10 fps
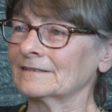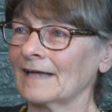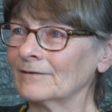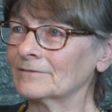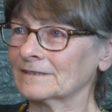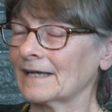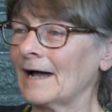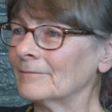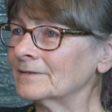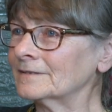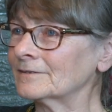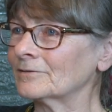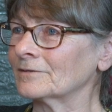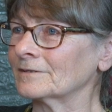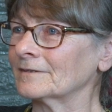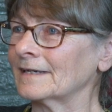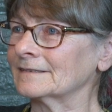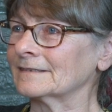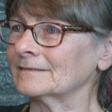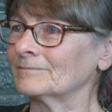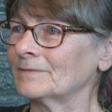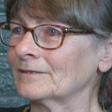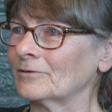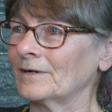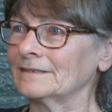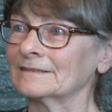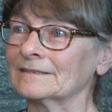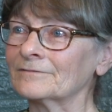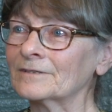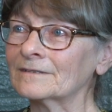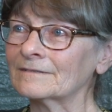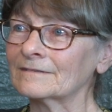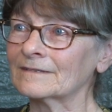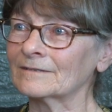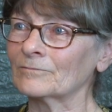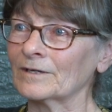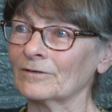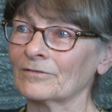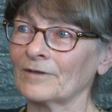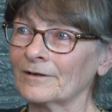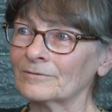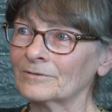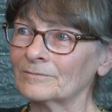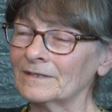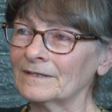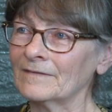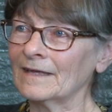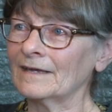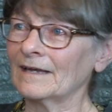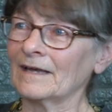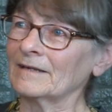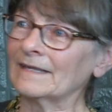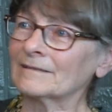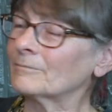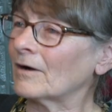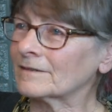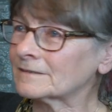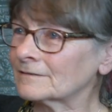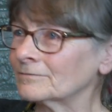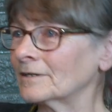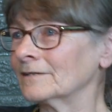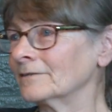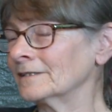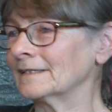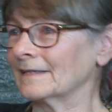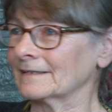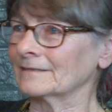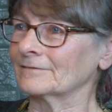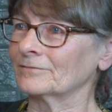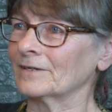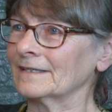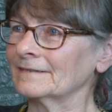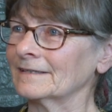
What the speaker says: Is that what's happened, or has it been quite different than what you thought it would be, in a positive way or in a negative way?